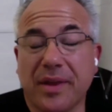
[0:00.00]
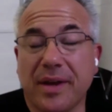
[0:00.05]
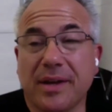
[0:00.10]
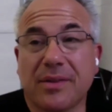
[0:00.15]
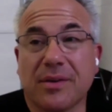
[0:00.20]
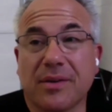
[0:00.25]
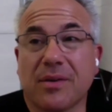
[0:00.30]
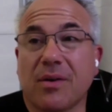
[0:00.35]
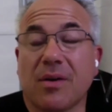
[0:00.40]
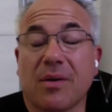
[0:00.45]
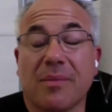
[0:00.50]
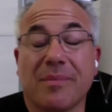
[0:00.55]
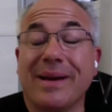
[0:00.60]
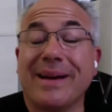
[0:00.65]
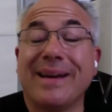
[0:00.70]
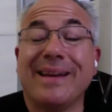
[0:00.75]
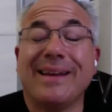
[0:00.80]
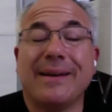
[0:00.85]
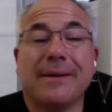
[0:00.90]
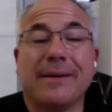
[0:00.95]
there are
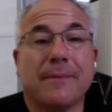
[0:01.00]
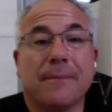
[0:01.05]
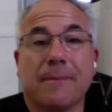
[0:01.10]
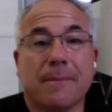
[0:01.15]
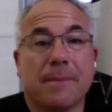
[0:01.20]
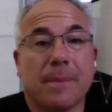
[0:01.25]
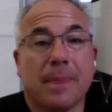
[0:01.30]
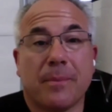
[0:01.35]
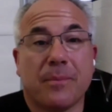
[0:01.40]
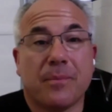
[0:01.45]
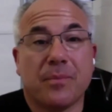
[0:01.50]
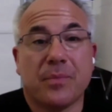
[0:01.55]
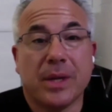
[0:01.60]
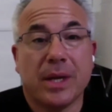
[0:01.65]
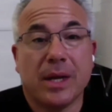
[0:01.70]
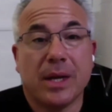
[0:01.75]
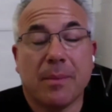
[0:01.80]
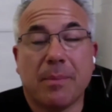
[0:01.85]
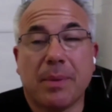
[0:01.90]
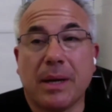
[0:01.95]
many.
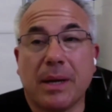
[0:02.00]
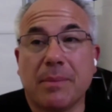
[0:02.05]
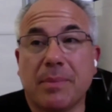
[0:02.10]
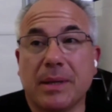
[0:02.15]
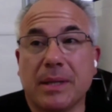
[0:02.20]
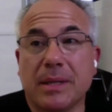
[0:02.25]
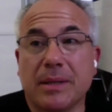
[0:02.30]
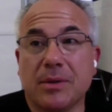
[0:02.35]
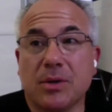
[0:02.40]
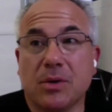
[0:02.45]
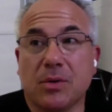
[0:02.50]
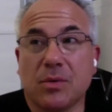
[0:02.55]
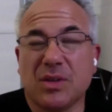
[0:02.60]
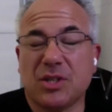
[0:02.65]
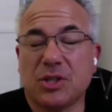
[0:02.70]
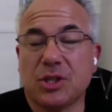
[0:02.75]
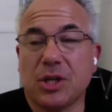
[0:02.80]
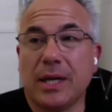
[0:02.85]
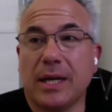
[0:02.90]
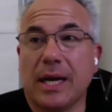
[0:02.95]
But
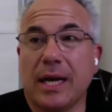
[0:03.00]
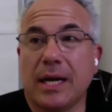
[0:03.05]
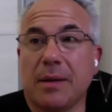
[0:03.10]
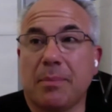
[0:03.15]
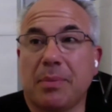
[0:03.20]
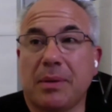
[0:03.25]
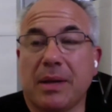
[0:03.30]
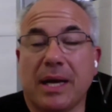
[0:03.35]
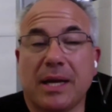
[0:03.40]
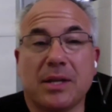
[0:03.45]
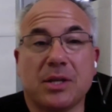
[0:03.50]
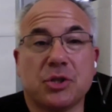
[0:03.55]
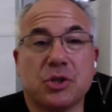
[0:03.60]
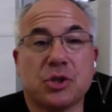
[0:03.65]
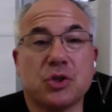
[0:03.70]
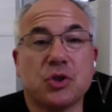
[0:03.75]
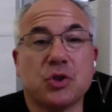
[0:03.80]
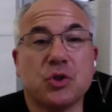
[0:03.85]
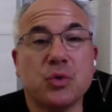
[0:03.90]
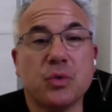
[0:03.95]
China had a plan that
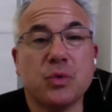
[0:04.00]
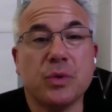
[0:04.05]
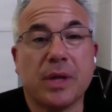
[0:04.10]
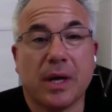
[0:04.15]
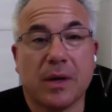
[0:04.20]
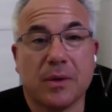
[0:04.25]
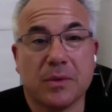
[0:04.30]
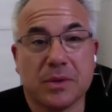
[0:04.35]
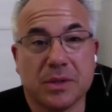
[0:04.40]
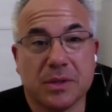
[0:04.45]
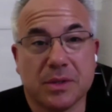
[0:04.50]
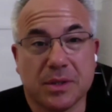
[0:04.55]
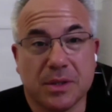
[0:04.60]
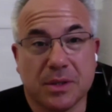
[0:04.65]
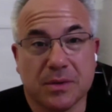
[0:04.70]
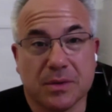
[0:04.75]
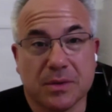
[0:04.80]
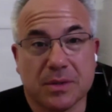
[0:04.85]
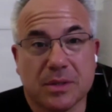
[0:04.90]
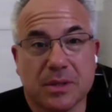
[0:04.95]
took 2,000
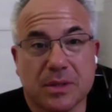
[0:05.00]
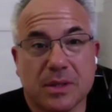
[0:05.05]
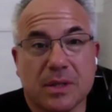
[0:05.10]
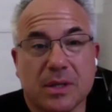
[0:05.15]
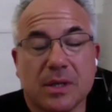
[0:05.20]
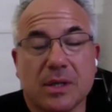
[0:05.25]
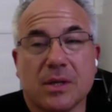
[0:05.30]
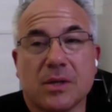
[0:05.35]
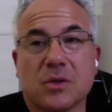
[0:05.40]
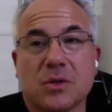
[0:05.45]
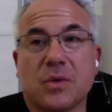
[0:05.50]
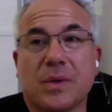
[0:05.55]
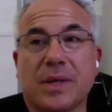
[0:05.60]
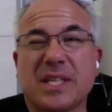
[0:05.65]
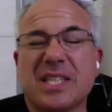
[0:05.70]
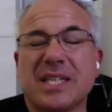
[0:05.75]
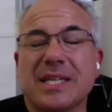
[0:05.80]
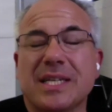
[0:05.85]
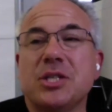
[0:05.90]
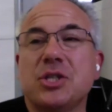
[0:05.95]
years. So
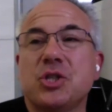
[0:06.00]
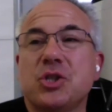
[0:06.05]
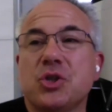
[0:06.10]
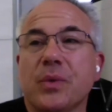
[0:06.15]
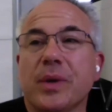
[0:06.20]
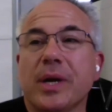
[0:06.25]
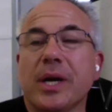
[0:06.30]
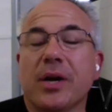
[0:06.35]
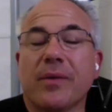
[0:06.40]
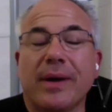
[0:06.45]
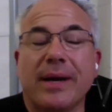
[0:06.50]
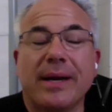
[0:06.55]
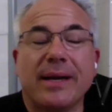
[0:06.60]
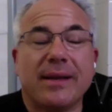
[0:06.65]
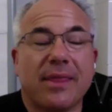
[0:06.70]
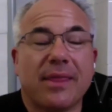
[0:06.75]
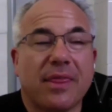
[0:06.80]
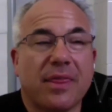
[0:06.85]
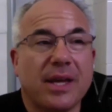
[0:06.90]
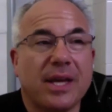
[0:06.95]
that's enduring
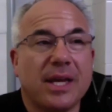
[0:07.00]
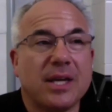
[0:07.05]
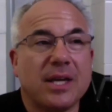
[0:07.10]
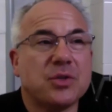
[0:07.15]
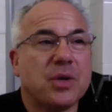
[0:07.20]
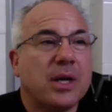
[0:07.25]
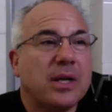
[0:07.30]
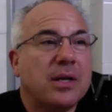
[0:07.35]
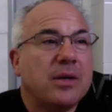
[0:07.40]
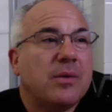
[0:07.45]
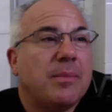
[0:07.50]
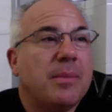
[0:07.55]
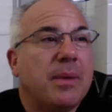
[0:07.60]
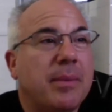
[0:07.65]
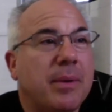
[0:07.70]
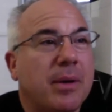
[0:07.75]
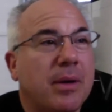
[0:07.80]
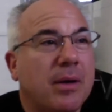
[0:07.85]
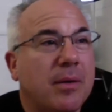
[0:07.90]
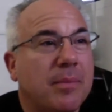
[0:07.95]
great thinking. So
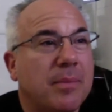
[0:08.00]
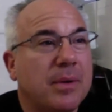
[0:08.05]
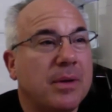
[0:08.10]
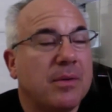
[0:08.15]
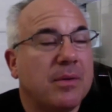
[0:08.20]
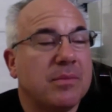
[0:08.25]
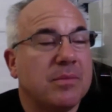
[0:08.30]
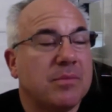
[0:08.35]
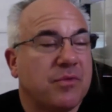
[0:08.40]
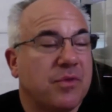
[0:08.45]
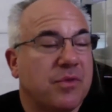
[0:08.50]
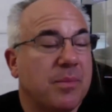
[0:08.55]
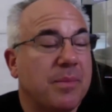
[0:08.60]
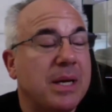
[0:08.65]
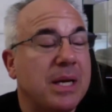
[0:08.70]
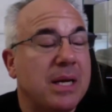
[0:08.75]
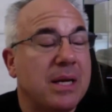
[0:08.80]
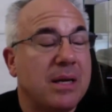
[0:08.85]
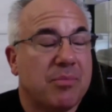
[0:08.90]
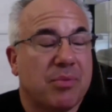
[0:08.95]
maybe I'll help. For
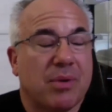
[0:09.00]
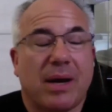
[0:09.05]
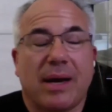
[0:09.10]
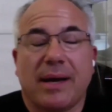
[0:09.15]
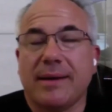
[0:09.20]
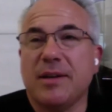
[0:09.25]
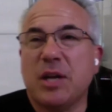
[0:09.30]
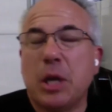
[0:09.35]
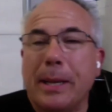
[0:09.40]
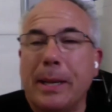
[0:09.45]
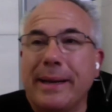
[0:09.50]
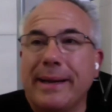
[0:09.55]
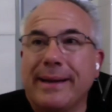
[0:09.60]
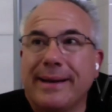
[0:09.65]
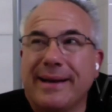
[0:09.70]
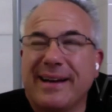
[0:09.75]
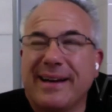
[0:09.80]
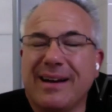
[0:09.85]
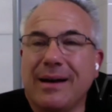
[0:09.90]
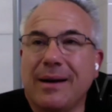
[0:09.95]
me, Brad,
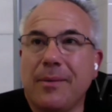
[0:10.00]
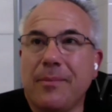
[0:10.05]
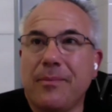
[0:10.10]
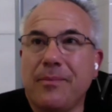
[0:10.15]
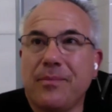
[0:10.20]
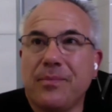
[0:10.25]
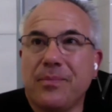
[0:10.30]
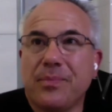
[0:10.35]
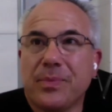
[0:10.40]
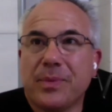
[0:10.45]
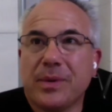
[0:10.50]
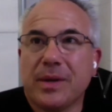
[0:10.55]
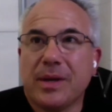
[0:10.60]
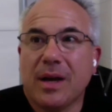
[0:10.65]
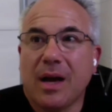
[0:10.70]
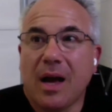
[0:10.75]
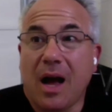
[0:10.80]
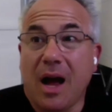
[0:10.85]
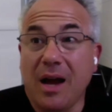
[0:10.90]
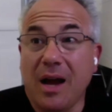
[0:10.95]
um,
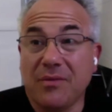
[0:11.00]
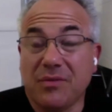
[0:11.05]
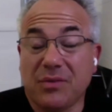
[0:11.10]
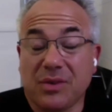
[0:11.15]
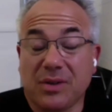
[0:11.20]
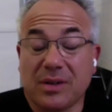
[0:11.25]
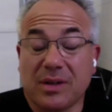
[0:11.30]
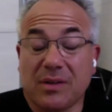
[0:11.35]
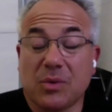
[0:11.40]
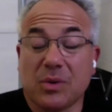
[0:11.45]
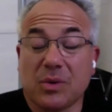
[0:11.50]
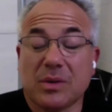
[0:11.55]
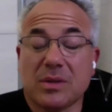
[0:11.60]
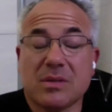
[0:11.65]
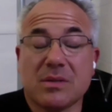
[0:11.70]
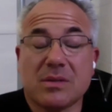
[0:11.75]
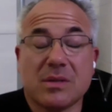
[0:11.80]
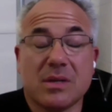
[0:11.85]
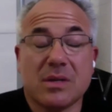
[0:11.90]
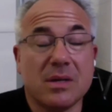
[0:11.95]
I've learned. I've worked
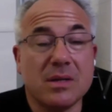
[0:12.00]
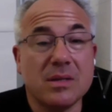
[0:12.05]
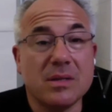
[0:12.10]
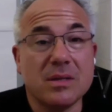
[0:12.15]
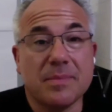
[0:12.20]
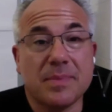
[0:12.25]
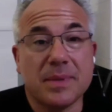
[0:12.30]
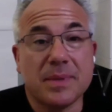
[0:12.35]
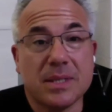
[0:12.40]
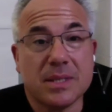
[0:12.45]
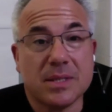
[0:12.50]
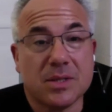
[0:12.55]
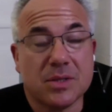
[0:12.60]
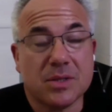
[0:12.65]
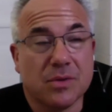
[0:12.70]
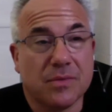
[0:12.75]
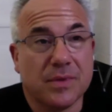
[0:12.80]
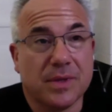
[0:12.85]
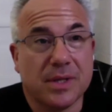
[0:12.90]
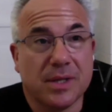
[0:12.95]
with tons of businesses
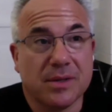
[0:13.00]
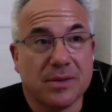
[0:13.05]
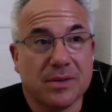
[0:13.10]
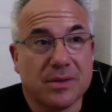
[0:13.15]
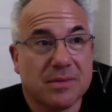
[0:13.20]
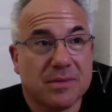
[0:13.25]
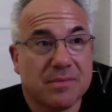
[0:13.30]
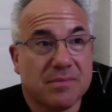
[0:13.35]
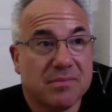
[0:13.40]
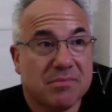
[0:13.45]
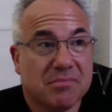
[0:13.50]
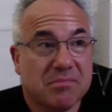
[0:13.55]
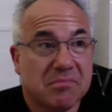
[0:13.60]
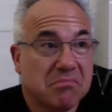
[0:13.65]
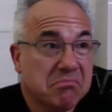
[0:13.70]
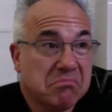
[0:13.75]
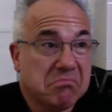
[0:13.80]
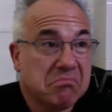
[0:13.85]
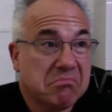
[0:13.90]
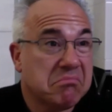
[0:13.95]
over the years.
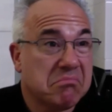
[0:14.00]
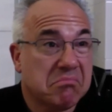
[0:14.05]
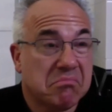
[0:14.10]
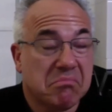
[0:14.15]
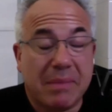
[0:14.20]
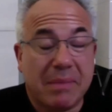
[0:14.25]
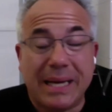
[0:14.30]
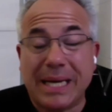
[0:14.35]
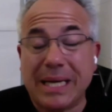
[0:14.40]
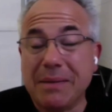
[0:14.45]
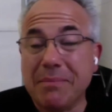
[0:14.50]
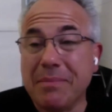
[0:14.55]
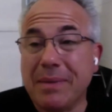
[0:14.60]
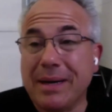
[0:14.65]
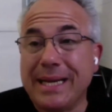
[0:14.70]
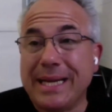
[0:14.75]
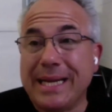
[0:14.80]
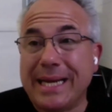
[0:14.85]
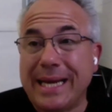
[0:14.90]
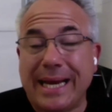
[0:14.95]
Making
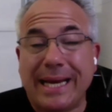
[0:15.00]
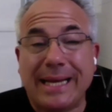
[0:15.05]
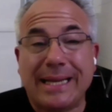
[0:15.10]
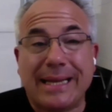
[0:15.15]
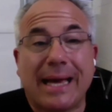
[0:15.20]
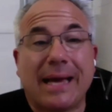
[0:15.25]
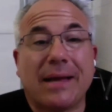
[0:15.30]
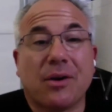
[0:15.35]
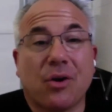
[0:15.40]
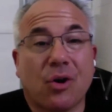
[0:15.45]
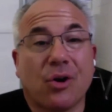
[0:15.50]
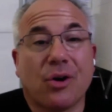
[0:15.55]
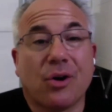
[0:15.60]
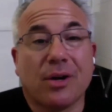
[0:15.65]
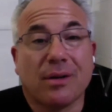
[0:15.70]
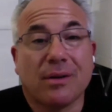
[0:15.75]
money ain't that hard,